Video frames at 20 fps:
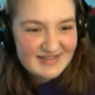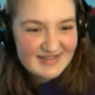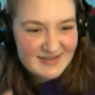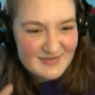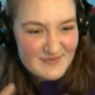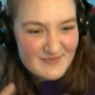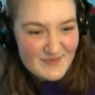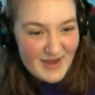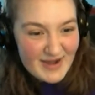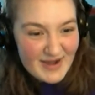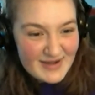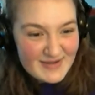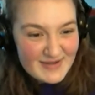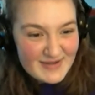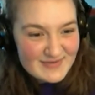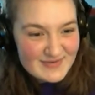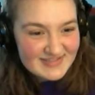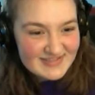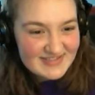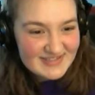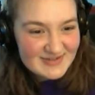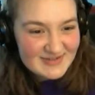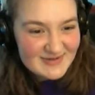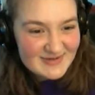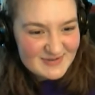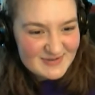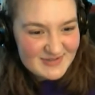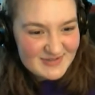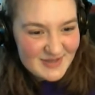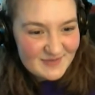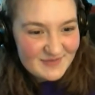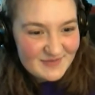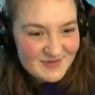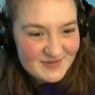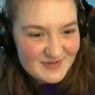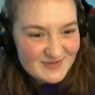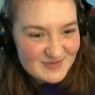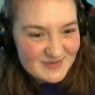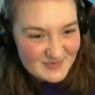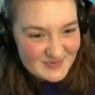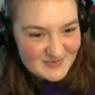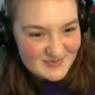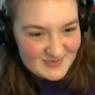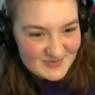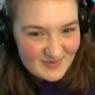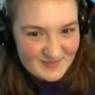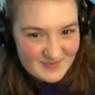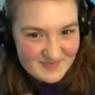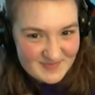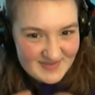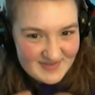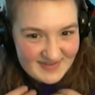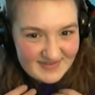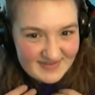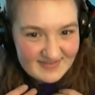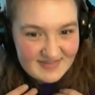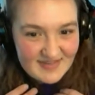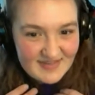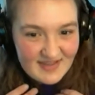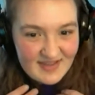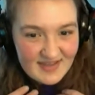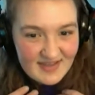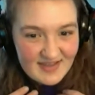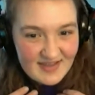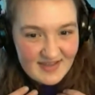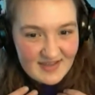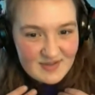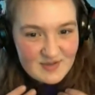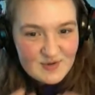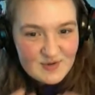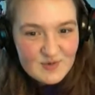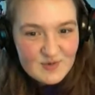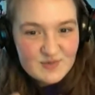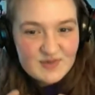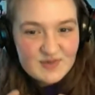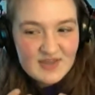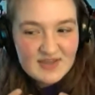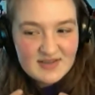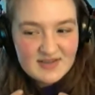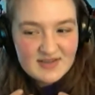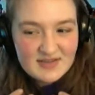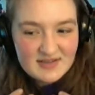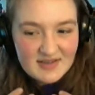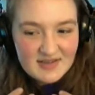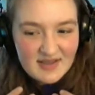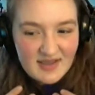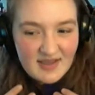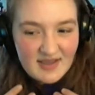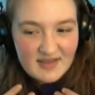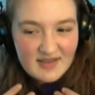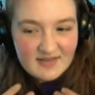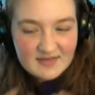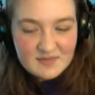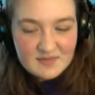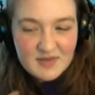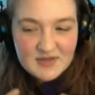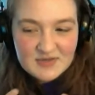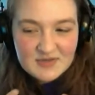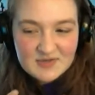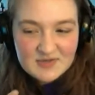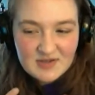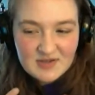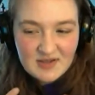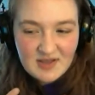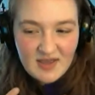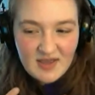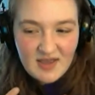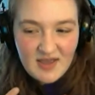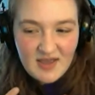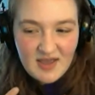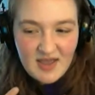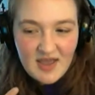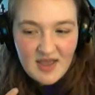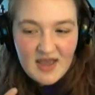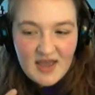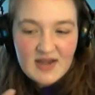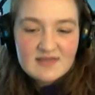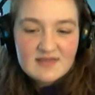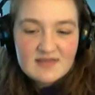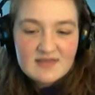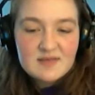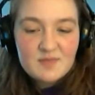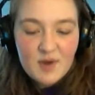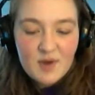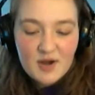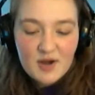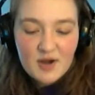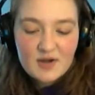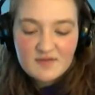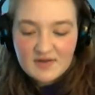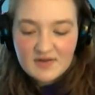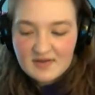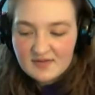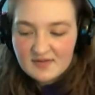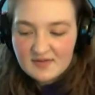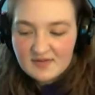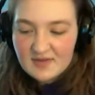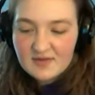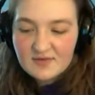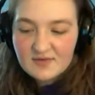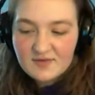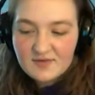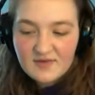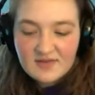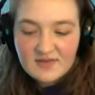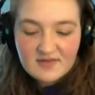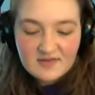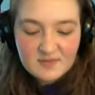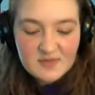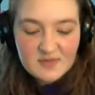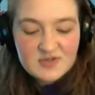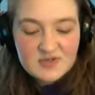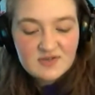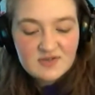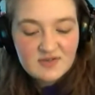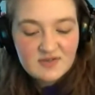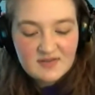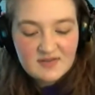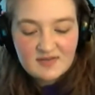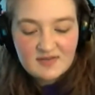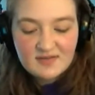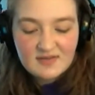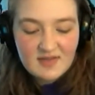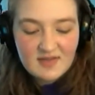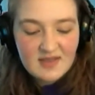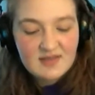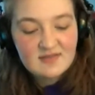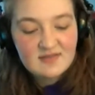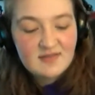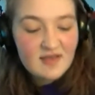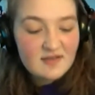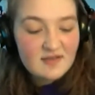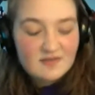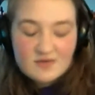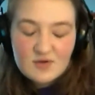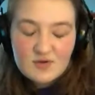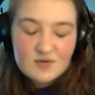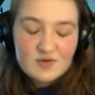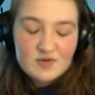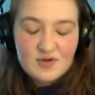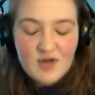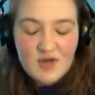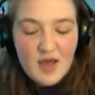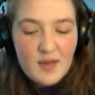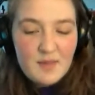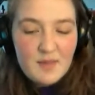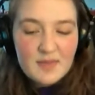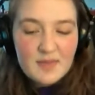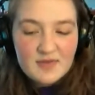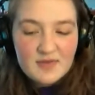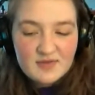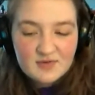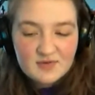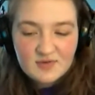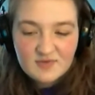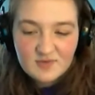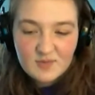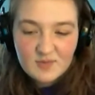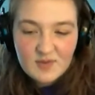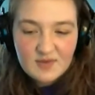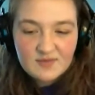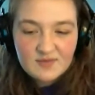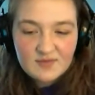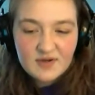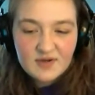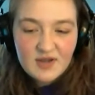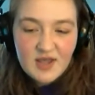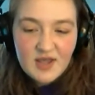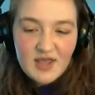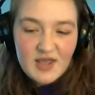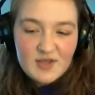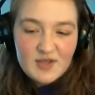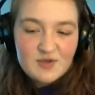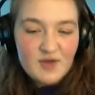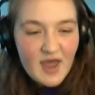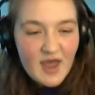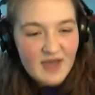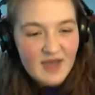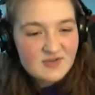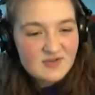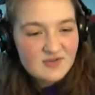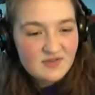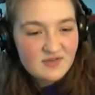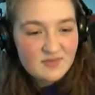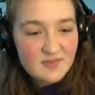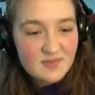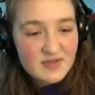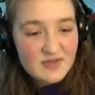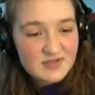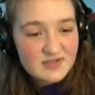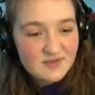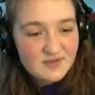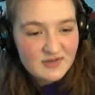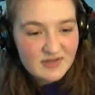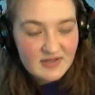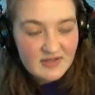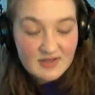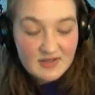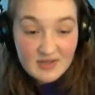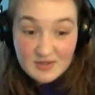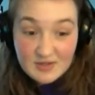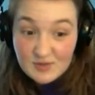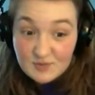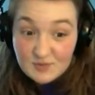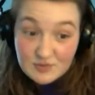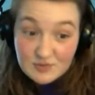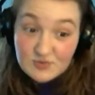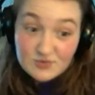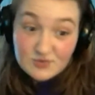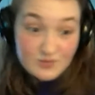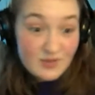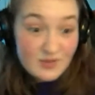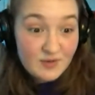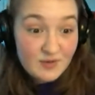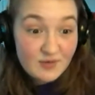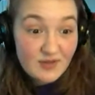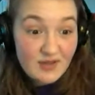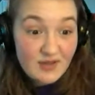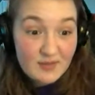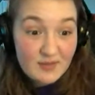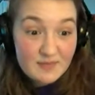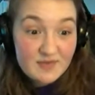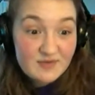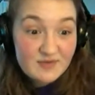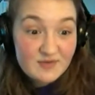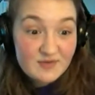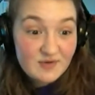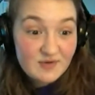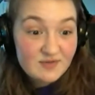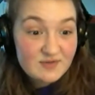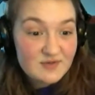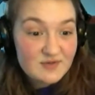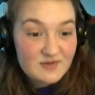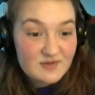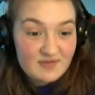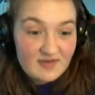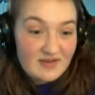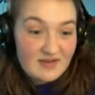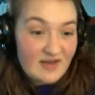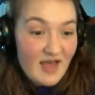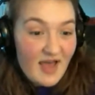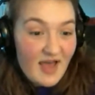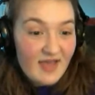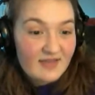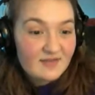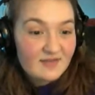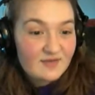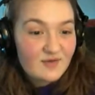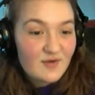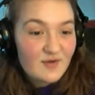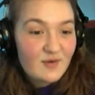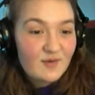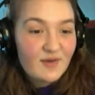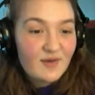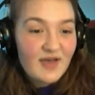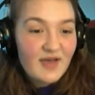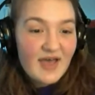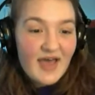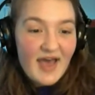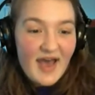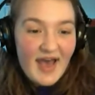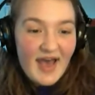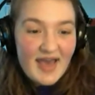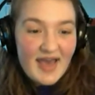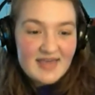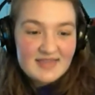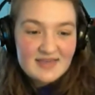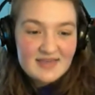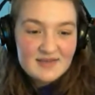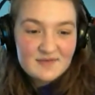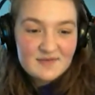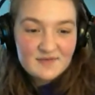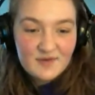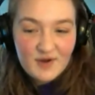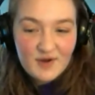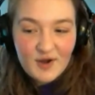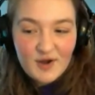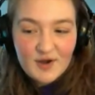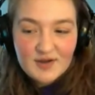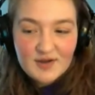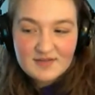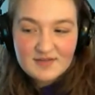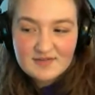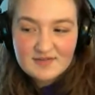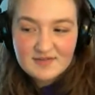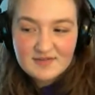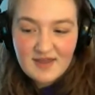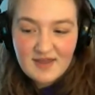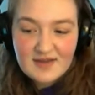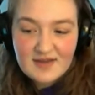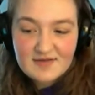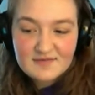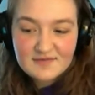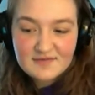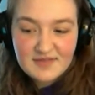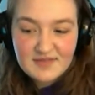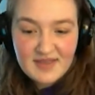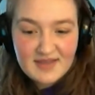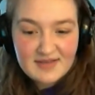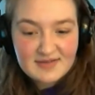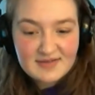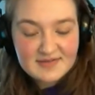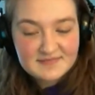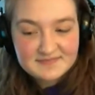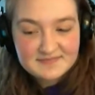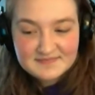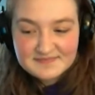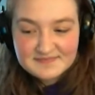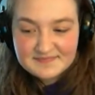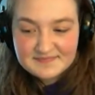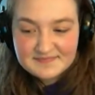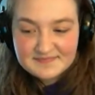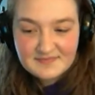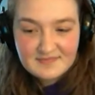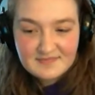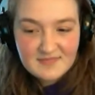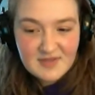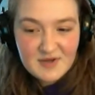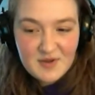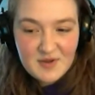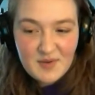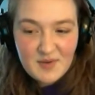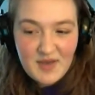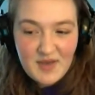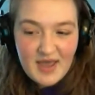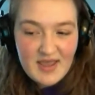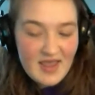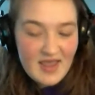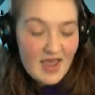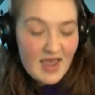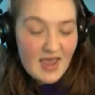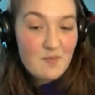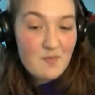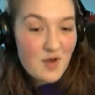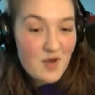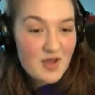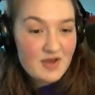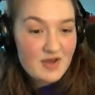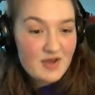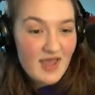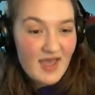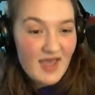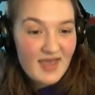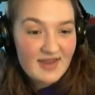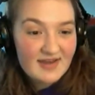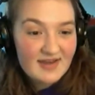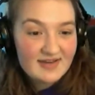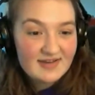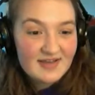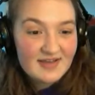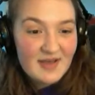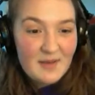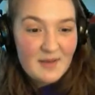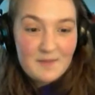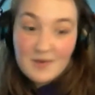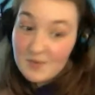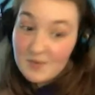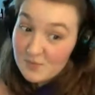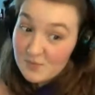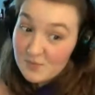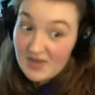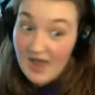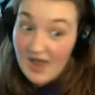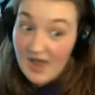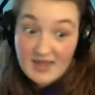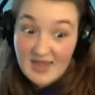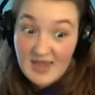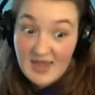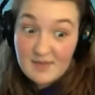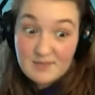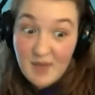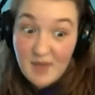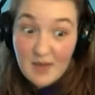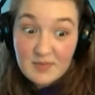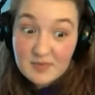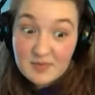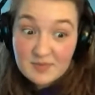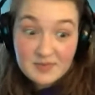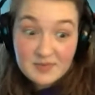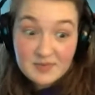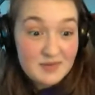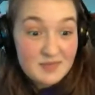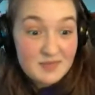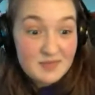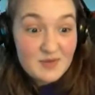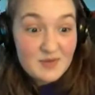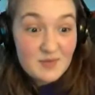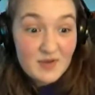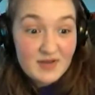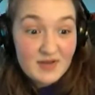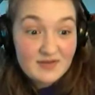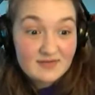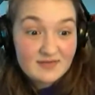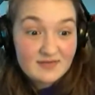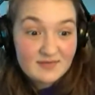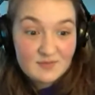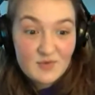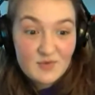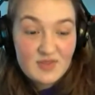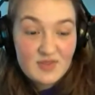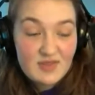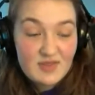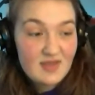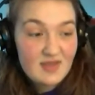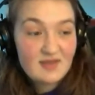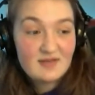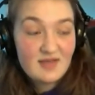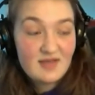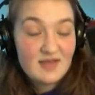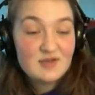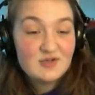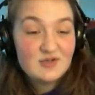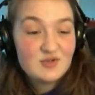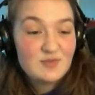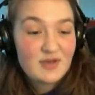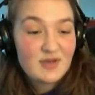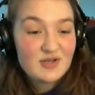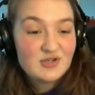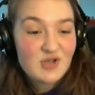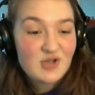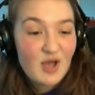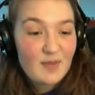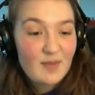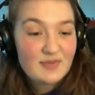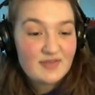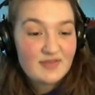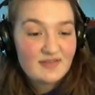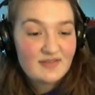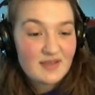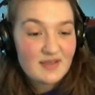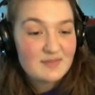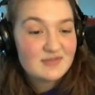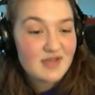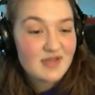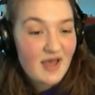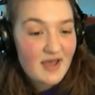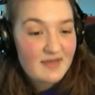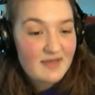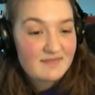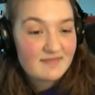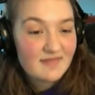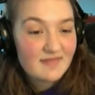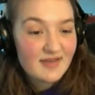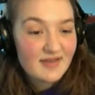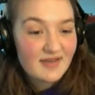Like, why do you consider yourself an adulterer? Because, like, as much. And I think part of it is because Fitz, as much as he like says, you're not my mistress or whatever, your actions speak differently. Like, you do treat her like a mistress, does he not? So I think for her, it's just kind of like, I am one, but I can't publicly be one and do my job at the same time.